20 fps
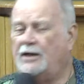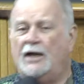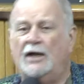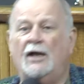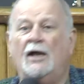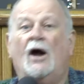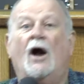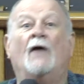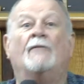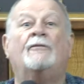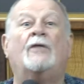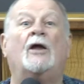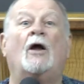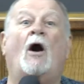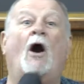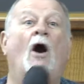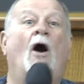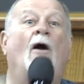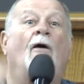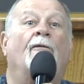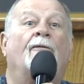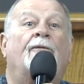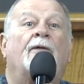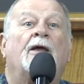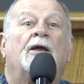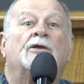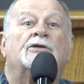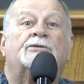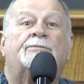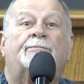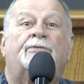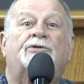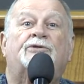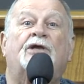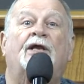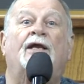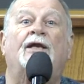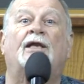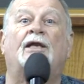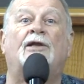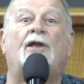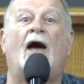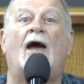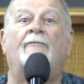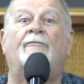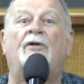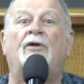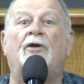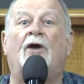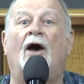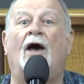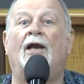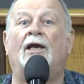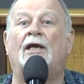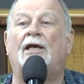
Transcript: What things are working together for my good?